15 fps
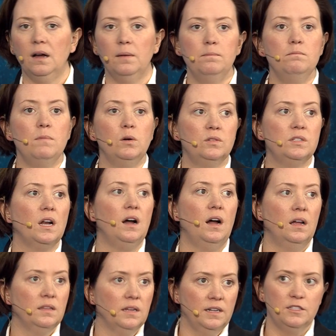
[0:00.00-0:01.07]
Most
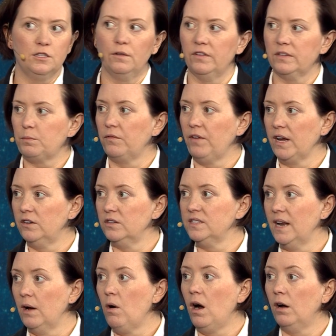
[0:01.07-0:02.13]
online service providers
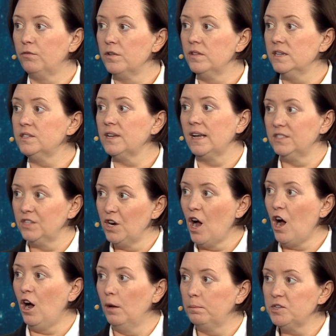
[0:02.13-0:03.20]
now offer this as an
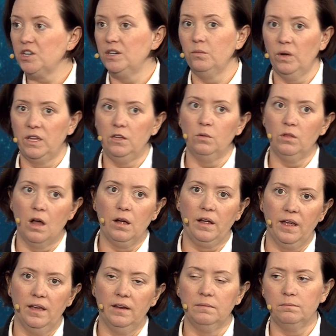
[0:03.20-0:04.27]
option when you
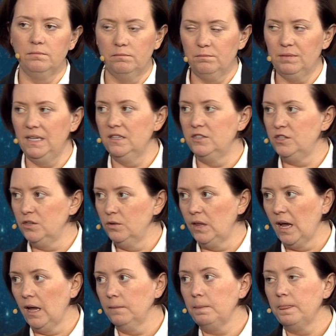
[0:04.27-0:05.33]
log in. please do
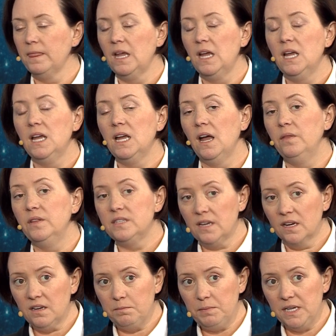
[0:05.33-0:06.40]
that. And the
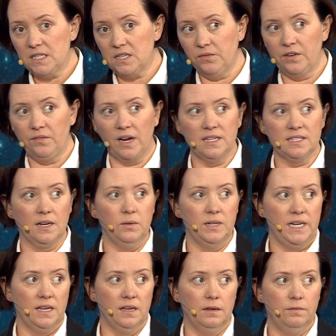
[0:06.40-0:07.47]
second piece of advice I
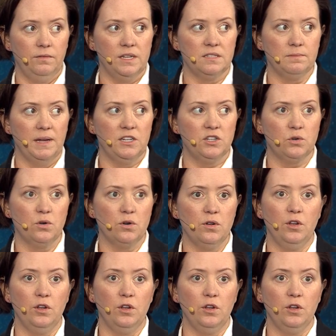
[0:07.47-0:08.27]
would give is make sure